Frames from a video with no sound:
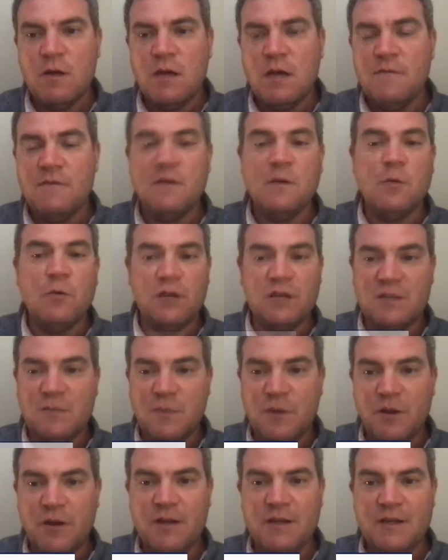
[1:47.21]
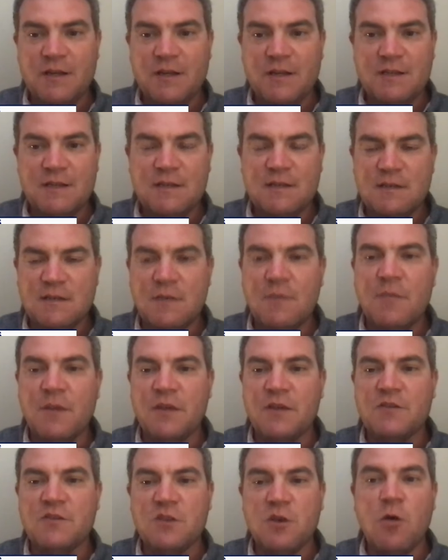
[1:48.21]
If someone experiences something
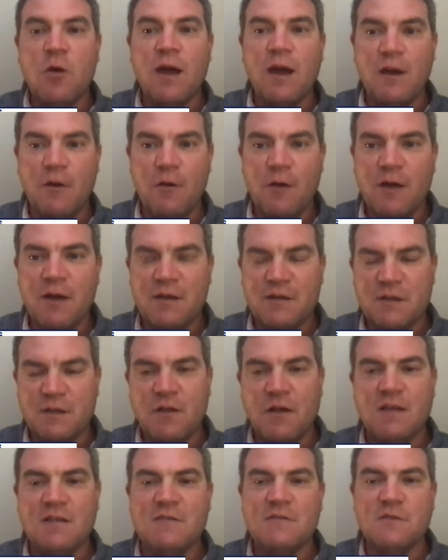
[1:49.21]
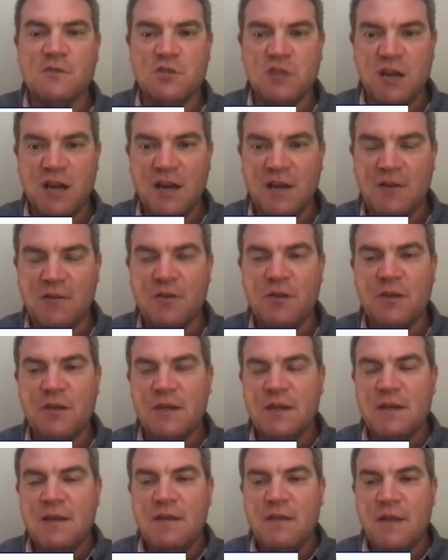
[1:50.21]
so harrowing as the loss of a child,
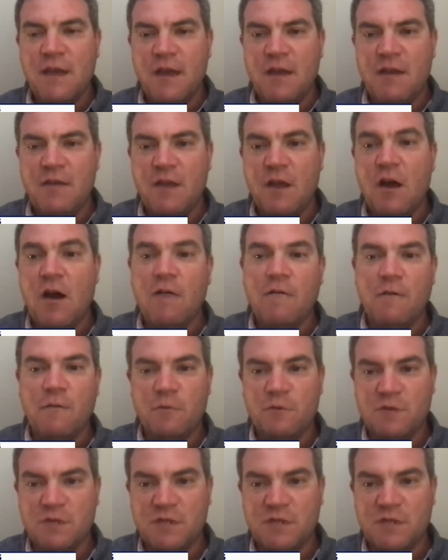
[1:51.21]
they, they often will